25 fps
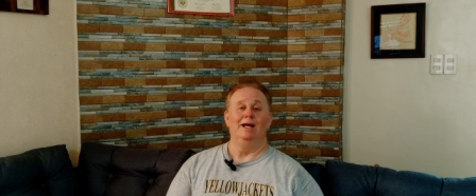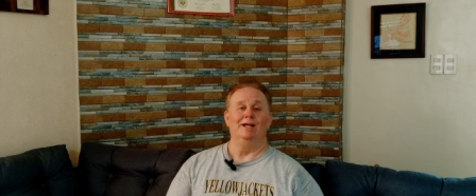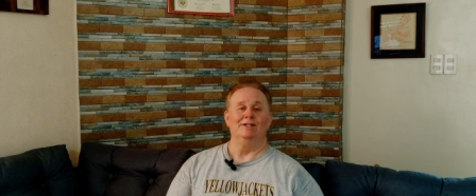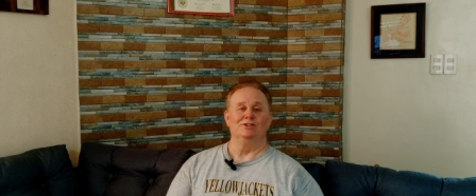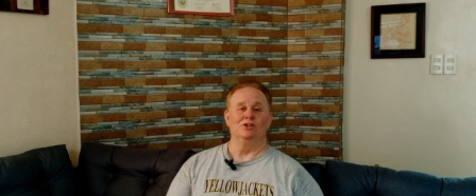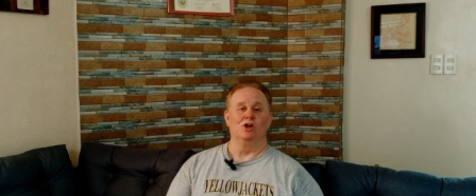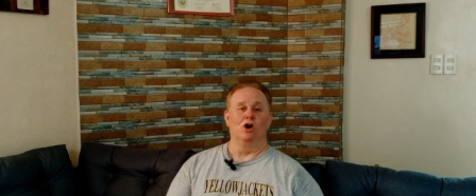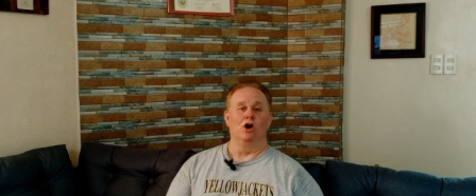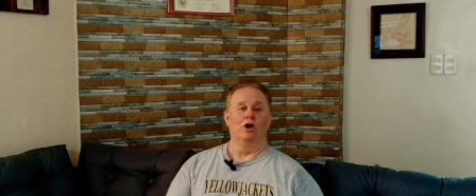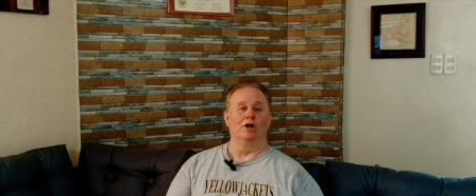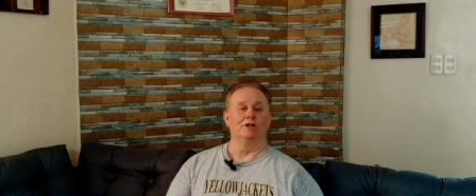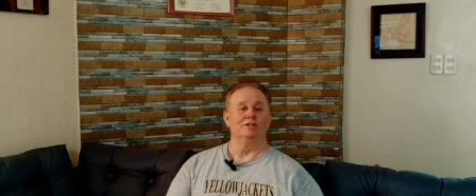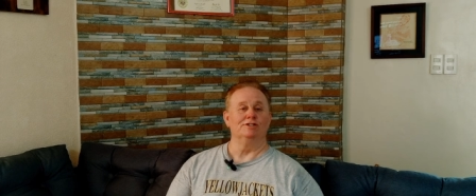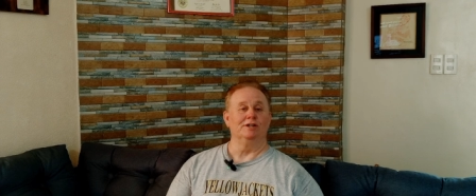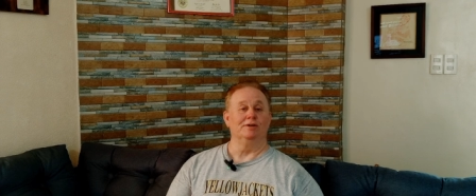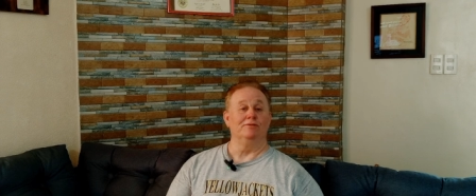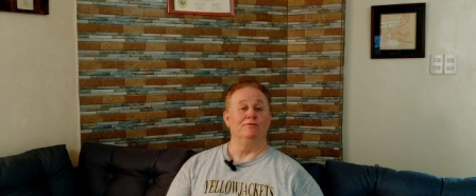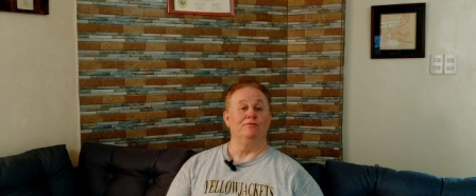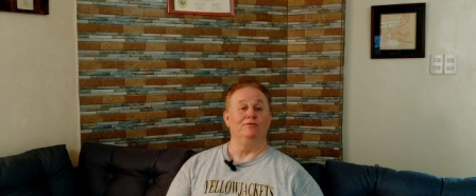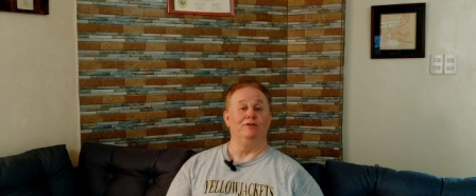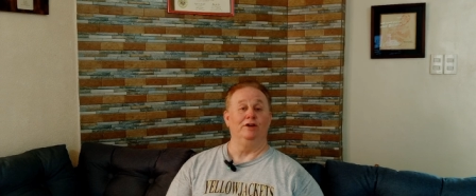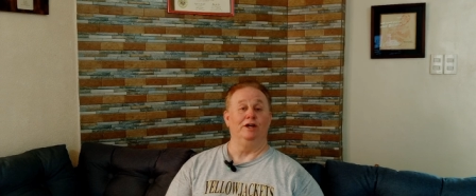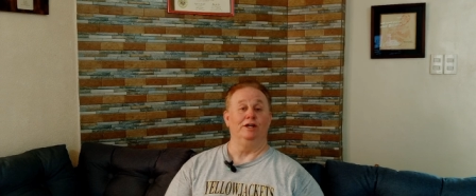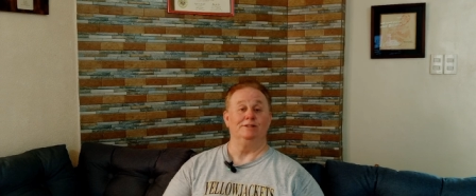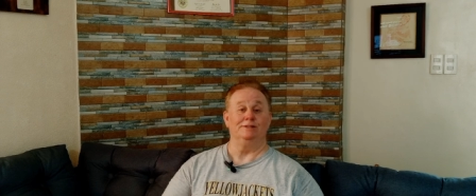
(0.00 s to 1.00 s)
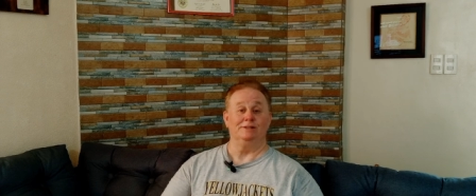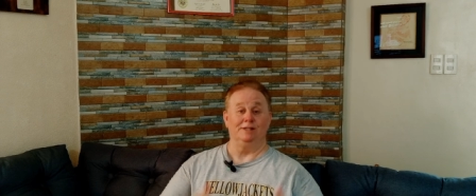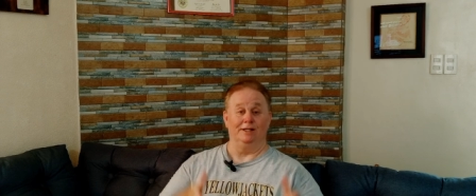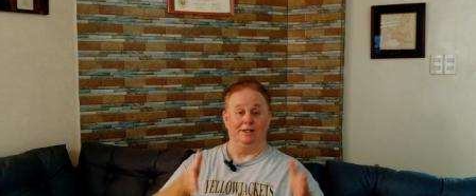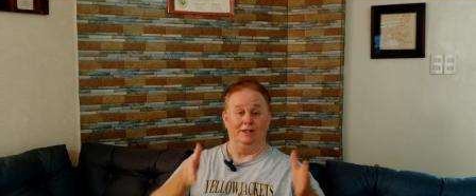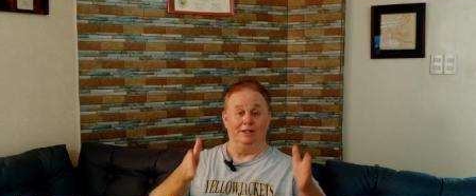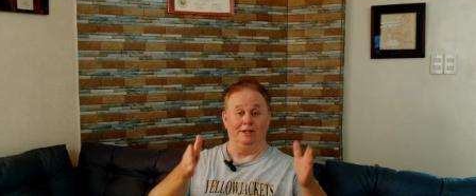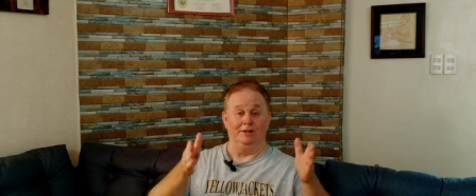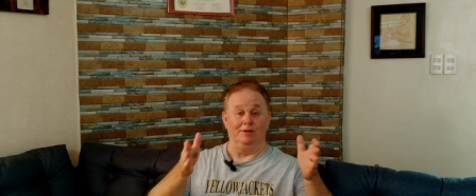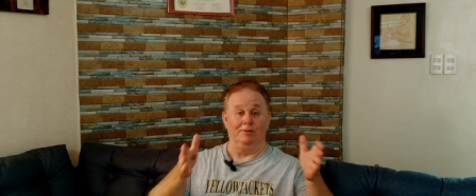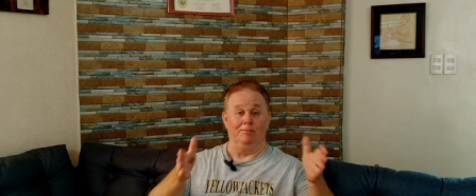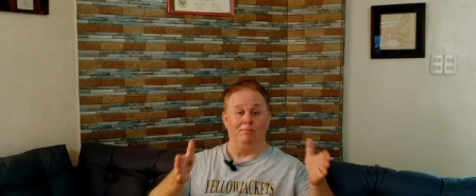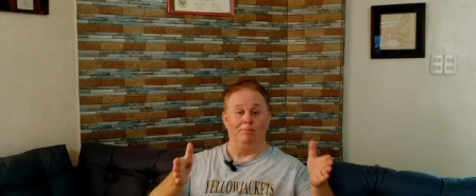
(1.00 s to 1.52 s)
as long as it fits
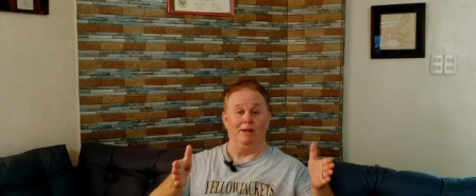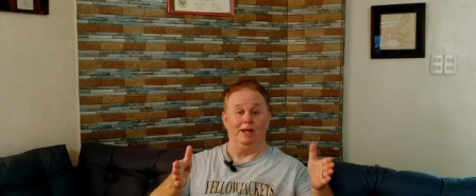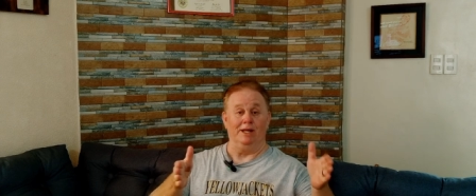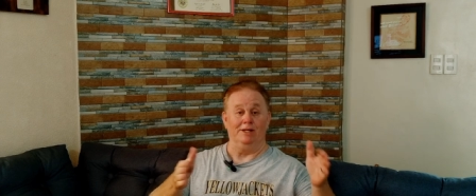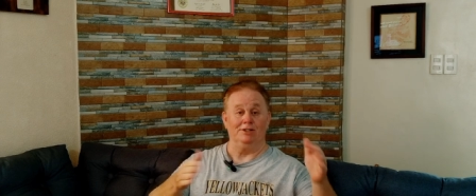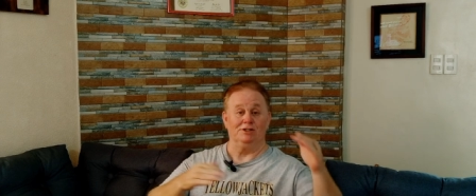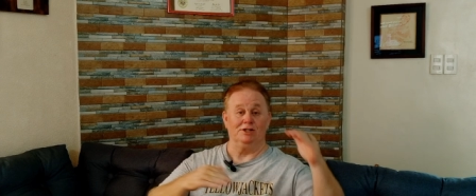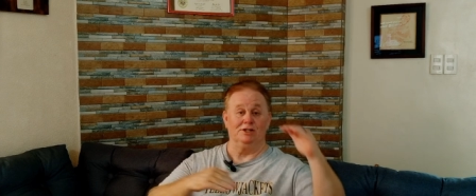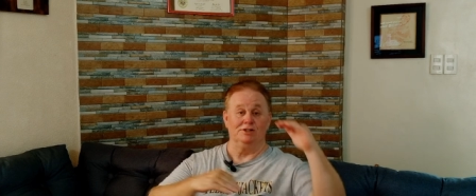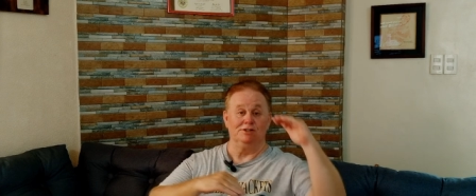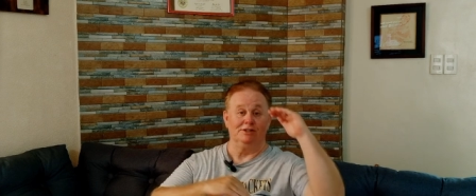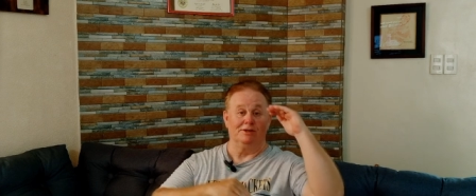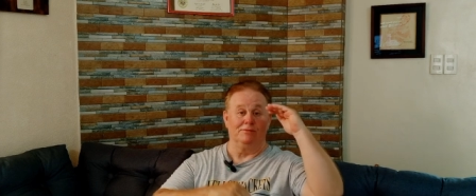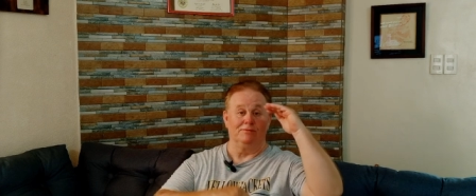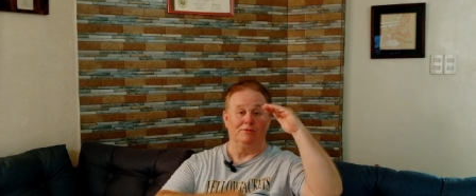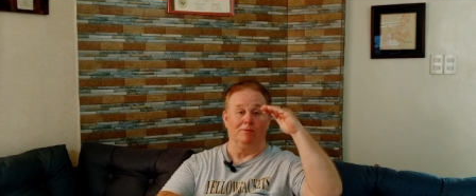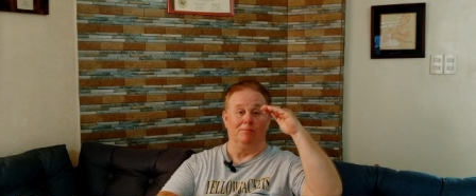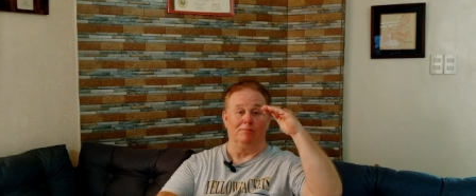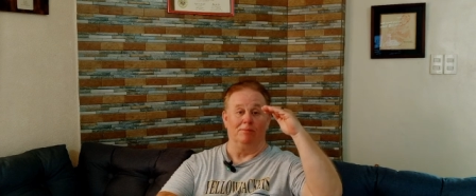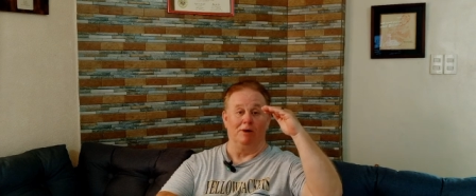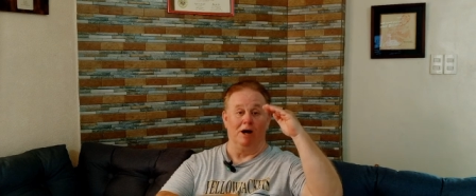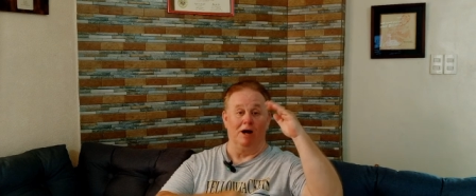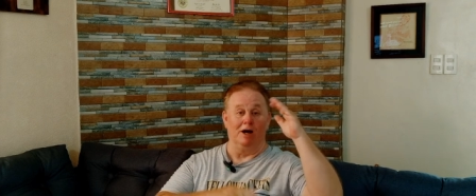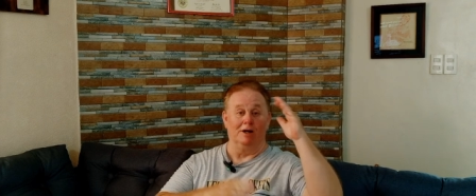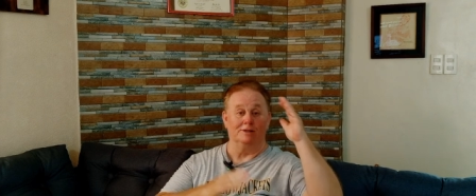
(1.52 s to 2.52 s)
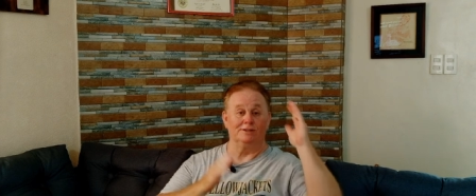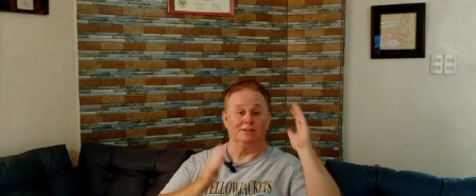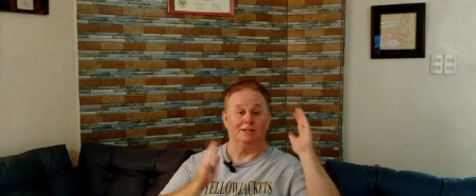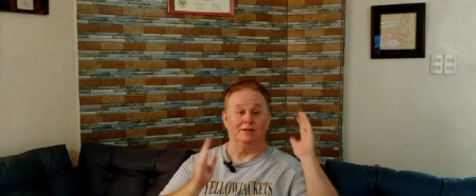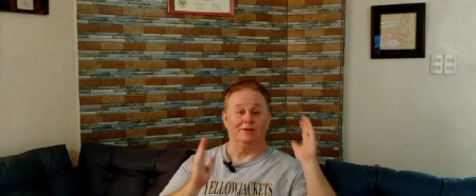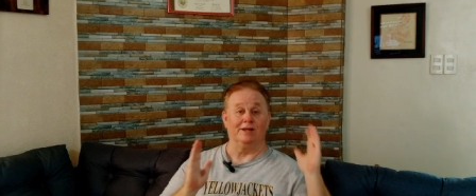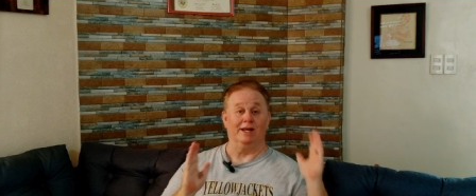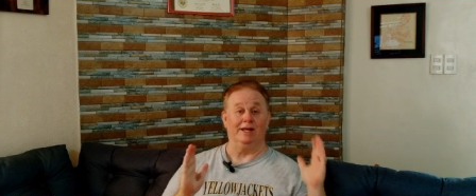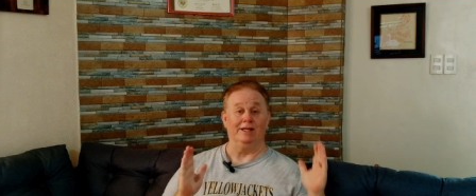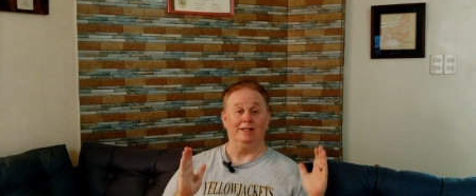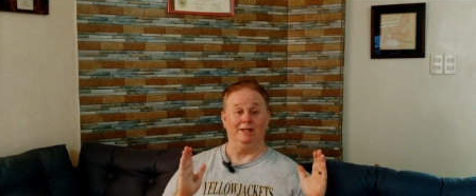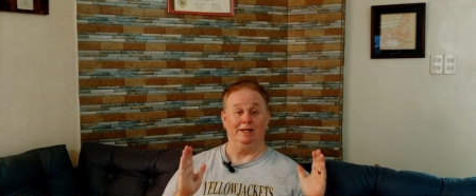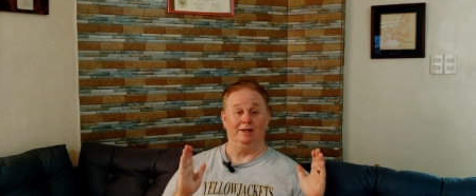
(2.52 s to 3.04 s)
in the dimensions of the box
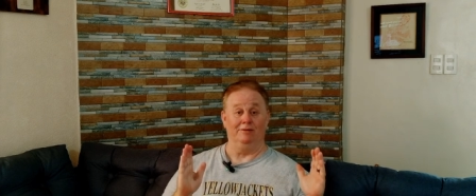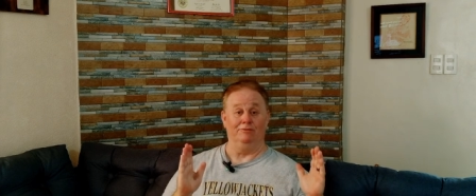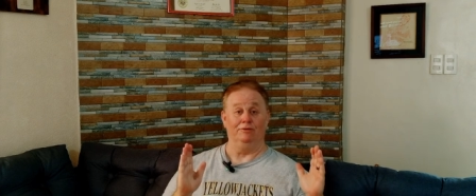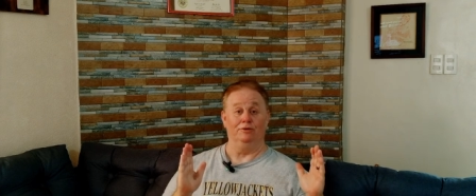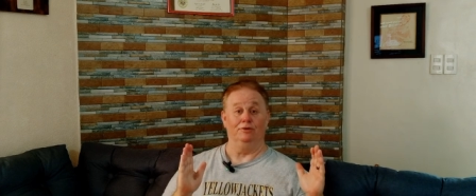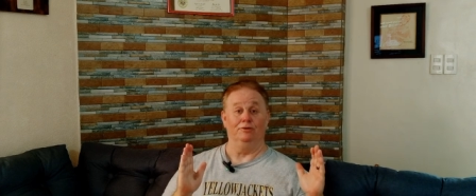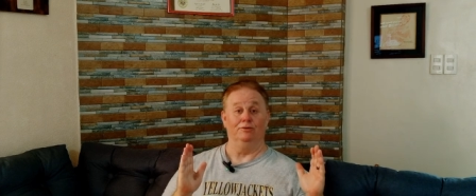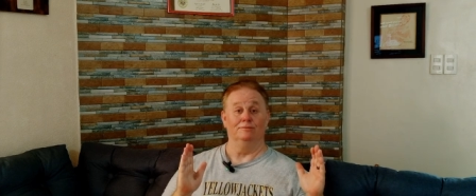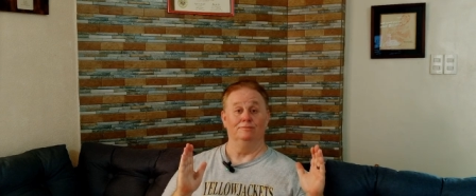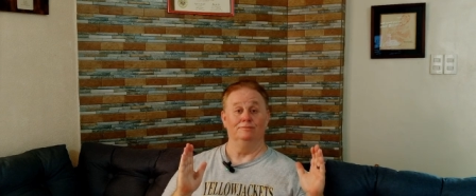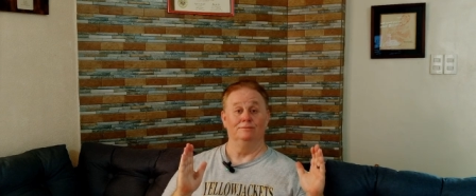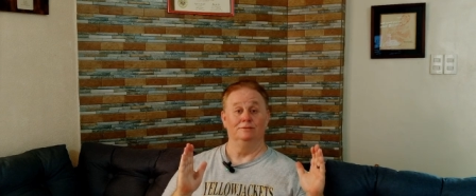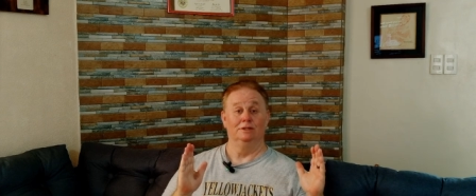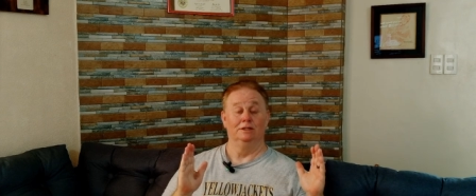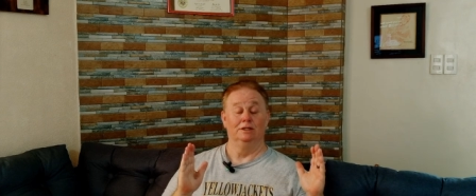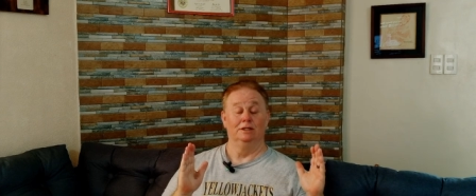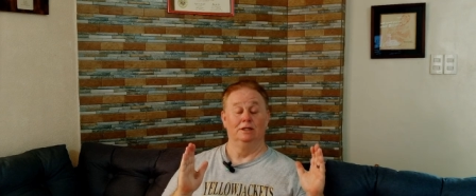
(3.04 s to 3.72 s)
that they give you.